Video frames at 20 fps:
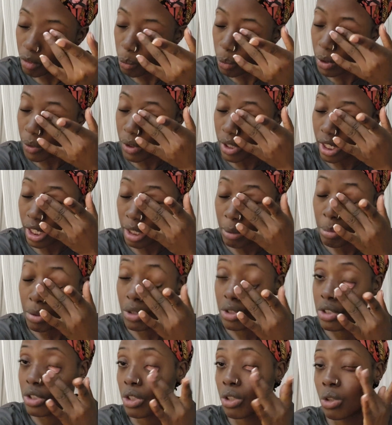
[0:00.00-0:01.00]
We were
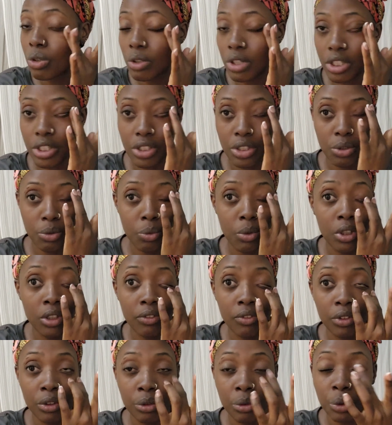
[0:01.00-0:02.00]
able to go into one
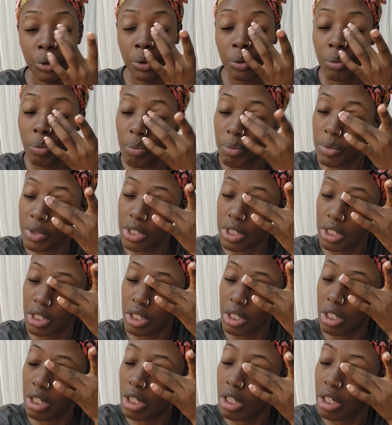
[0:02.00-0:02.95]
of the rooms,